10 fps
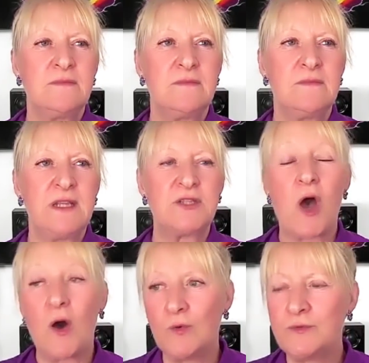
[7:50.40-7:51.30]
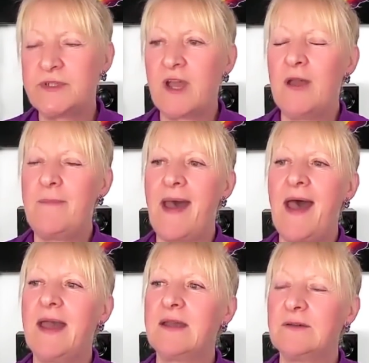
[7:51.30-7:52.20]
they're told to go
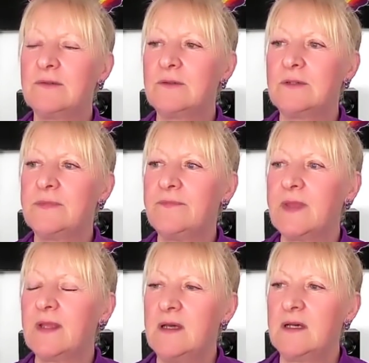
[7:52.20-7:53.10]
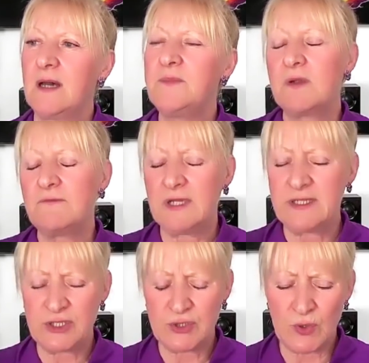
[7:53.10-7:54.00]
back, or I'm not really
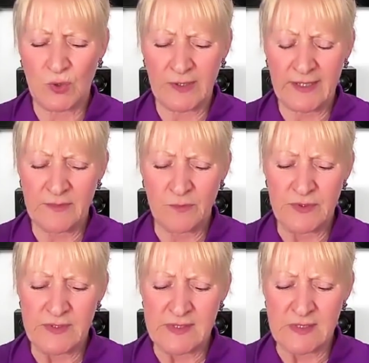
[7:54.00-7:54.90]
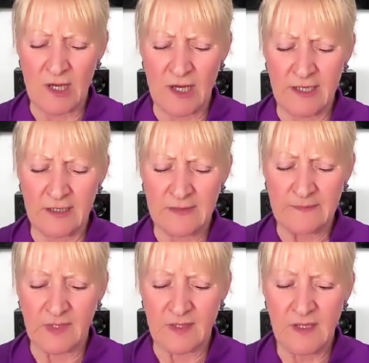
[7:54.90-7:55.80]
sure. It was like,
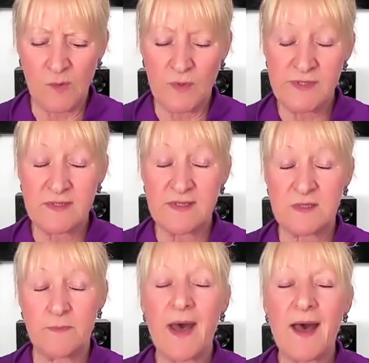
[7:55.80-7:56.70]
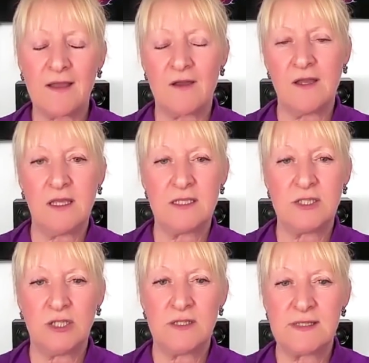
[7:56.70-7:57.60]
it was the spark, I guess
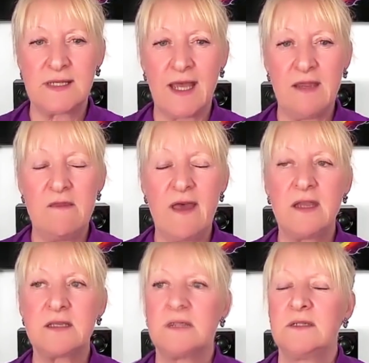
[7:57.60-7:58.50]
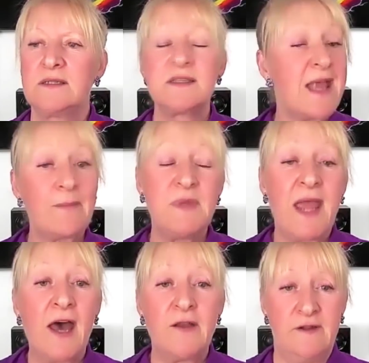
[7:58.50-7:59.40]
you could say, that snapped me
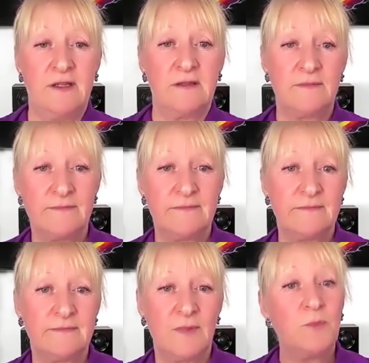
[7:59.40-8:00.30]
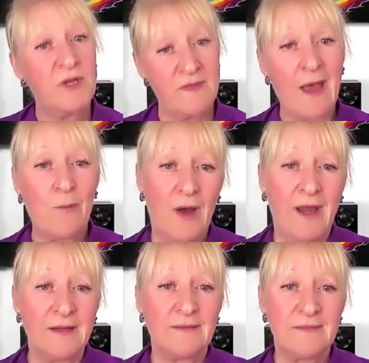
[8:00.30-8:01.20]
out of it. Put it that
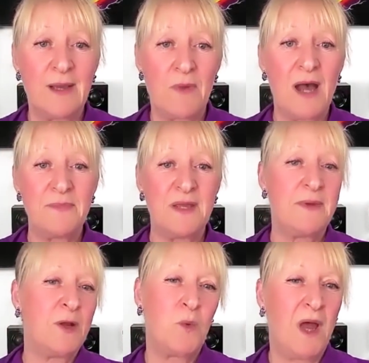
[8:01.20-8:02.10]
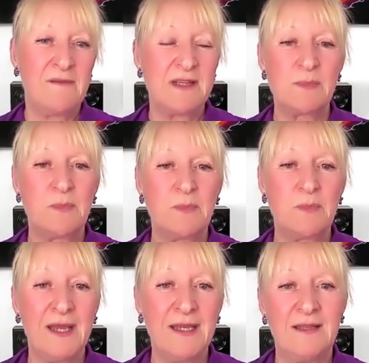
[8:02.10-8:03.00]
way. It might be a way of
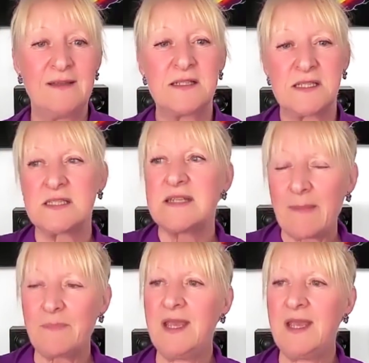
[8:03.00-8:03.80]
explaining it. That snapped me